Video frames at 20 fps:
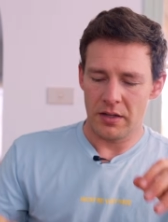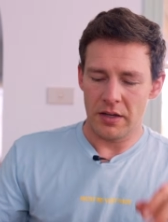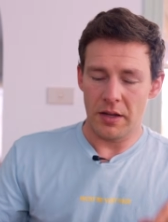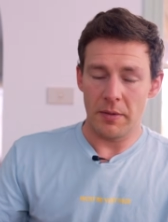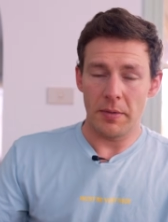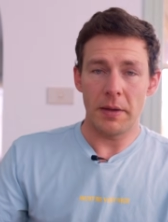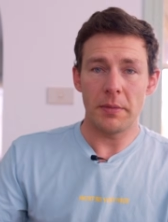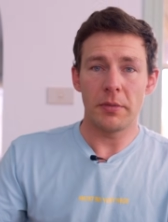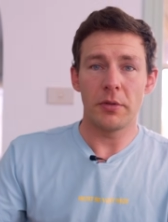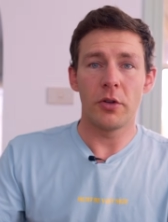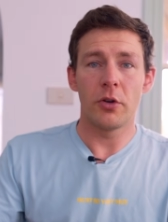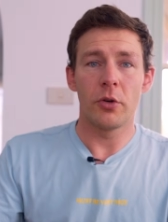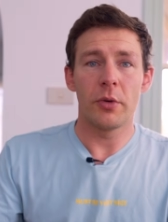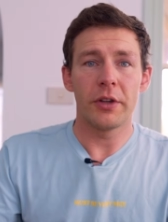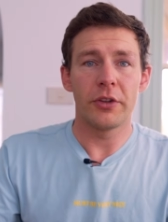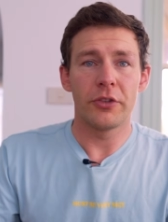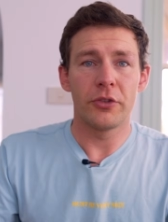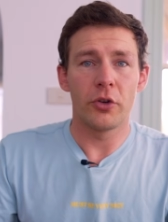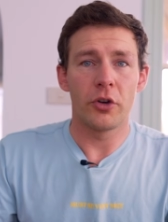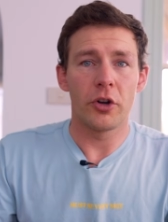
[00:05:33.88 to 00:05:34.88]
Now, people
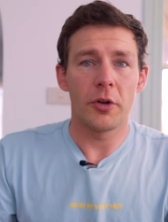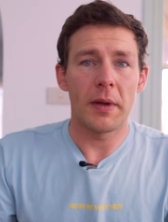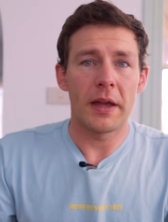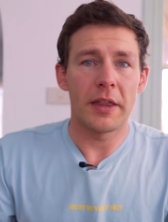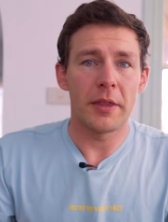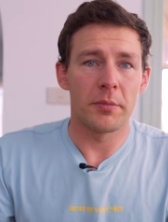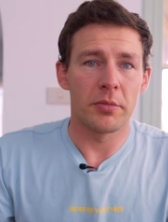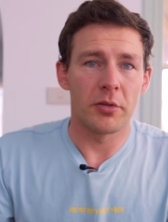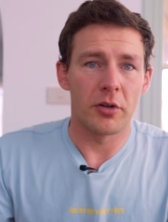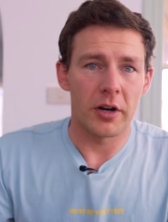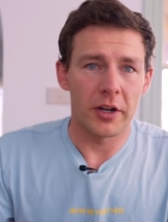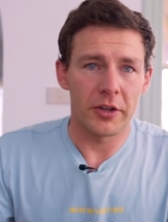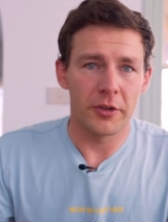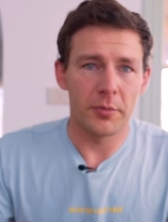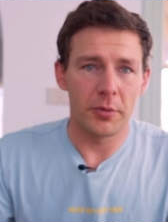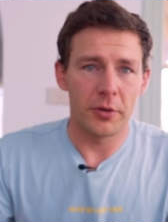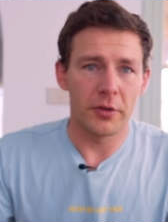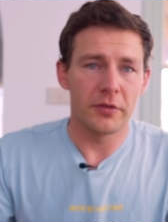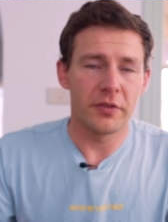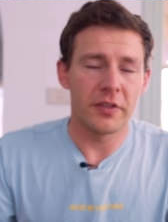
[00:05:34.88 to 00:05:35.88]
always talk about the price
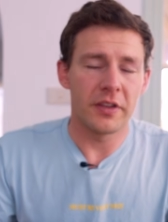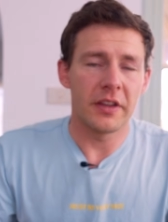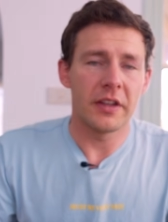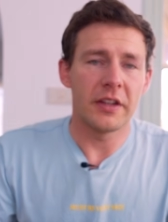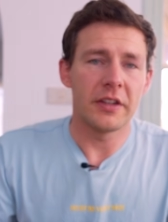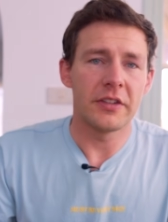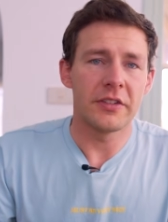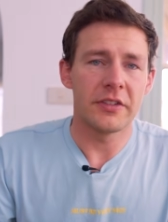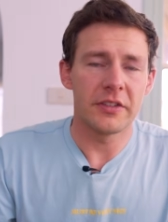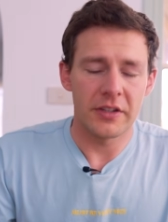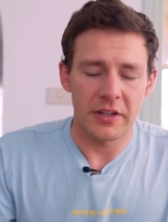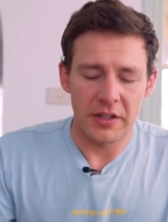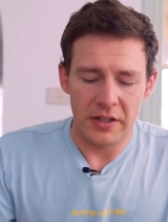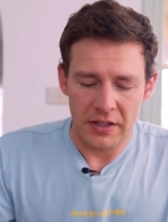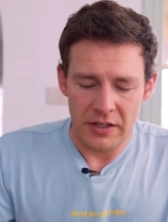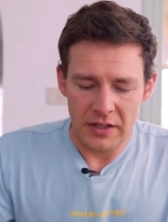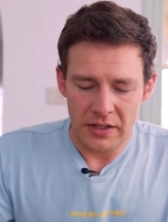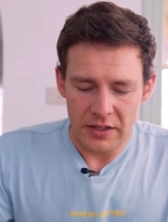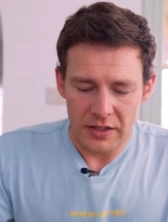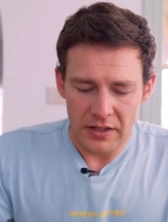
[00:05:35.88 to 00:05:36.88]
point for these.
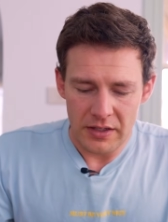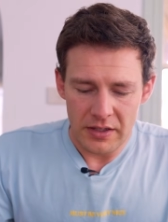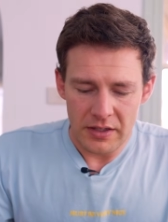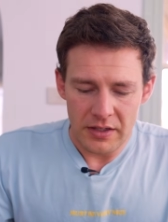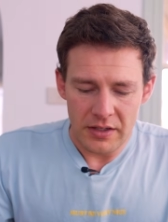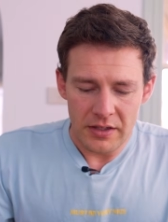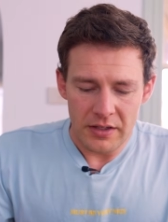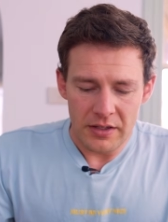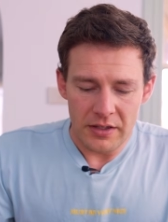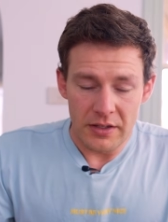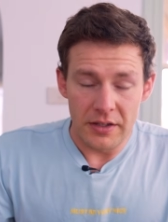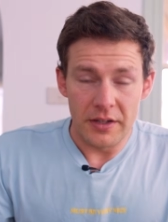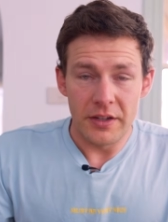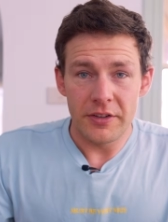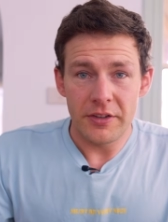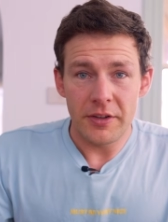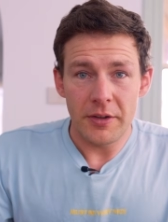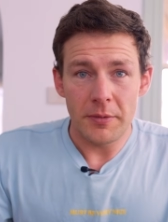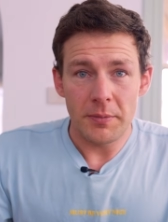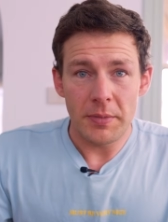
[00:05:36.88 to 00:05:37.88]
It
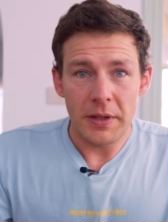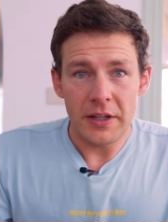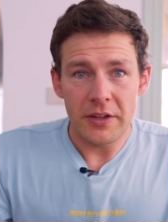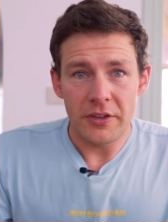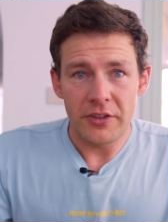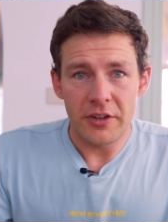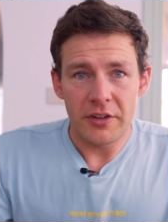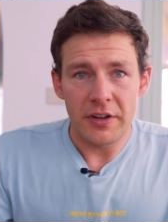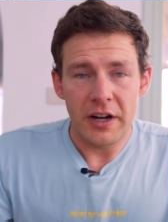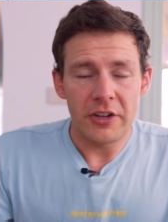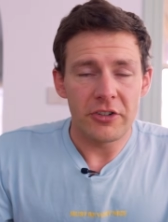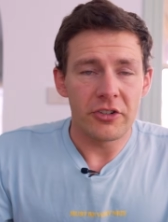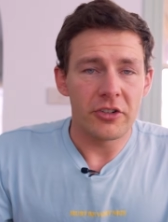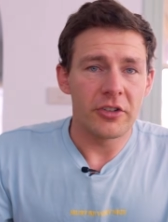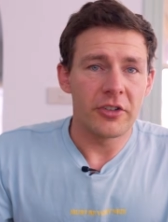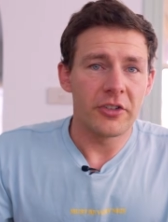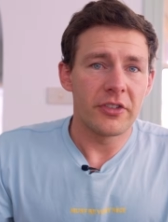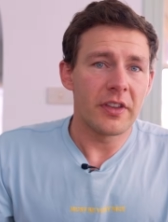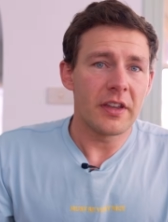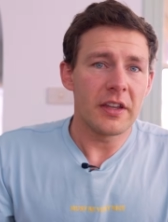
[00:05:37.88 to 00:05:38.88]
is a big consideration
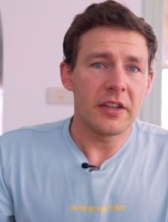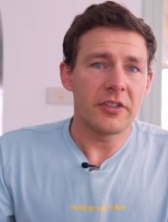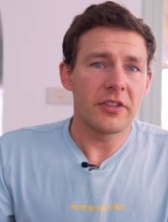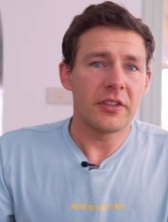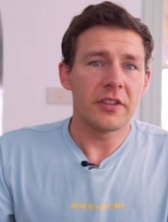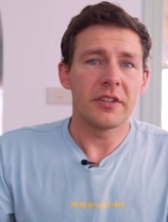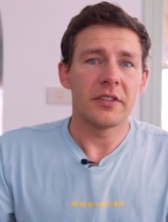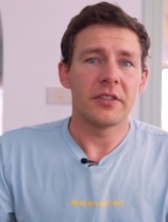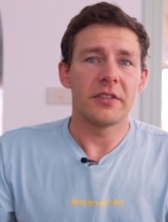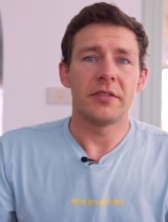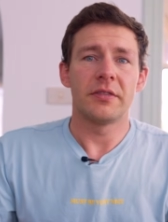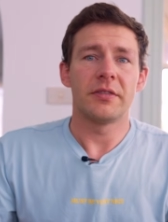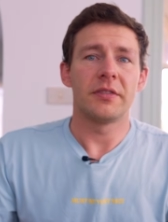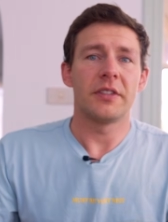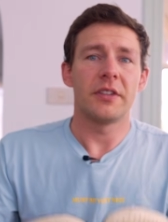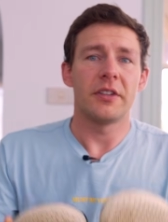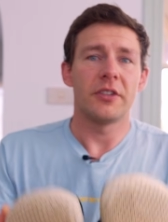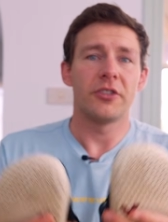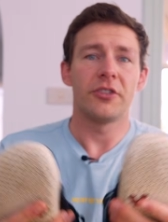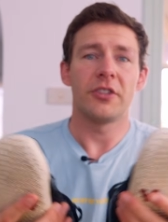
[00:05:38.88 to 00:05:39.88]
because these are,
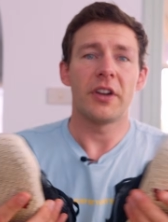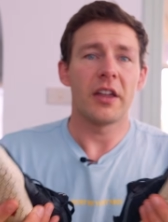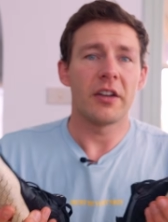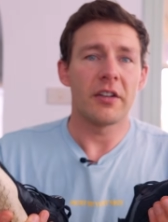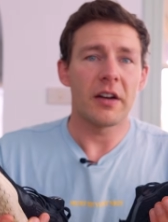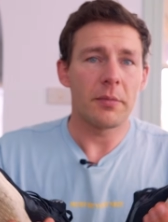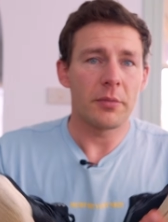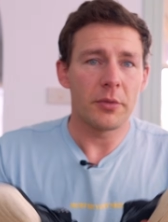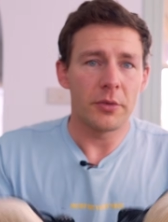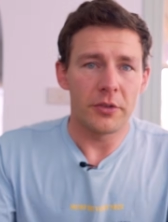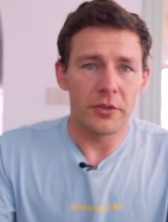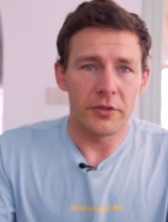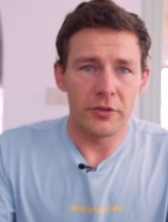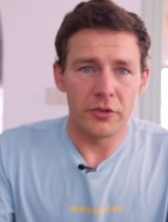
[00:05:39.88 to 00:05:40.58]
in Australia, upwards